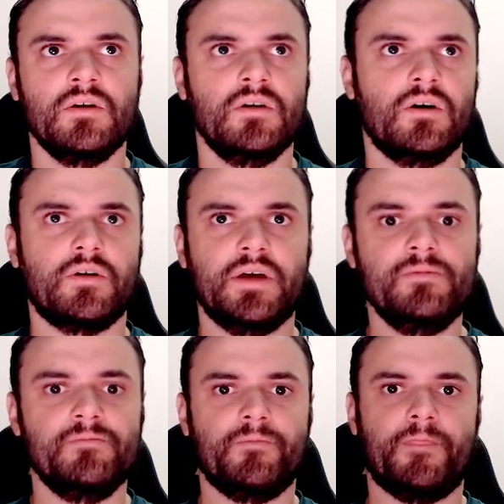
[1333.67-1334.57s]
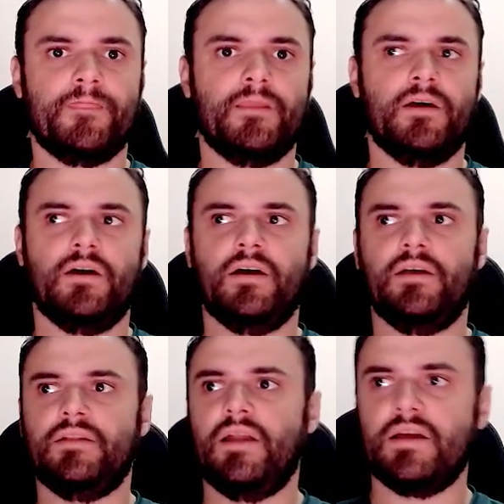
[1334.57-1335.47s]
Okay.
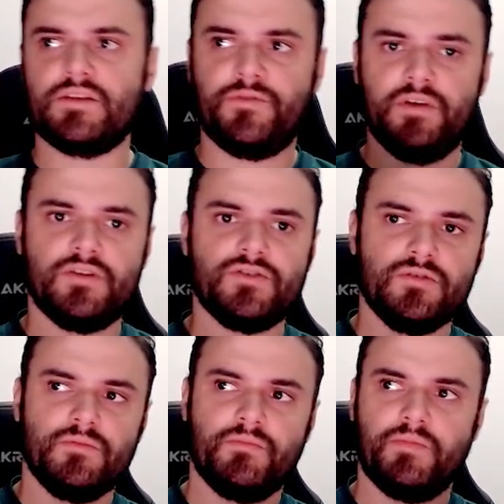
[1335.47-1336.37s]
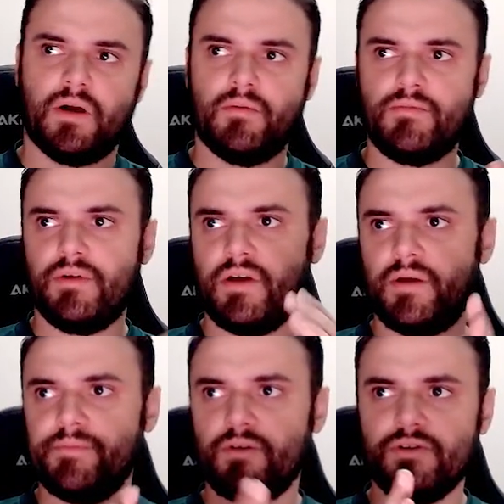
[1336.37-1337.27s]
In the next video, probably
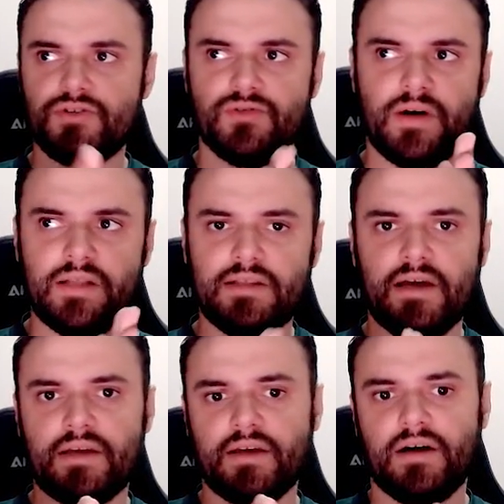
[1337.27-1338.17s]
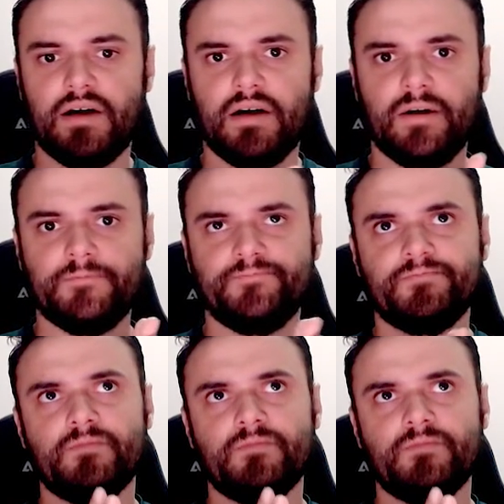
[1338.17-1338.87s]
I'm going to add like a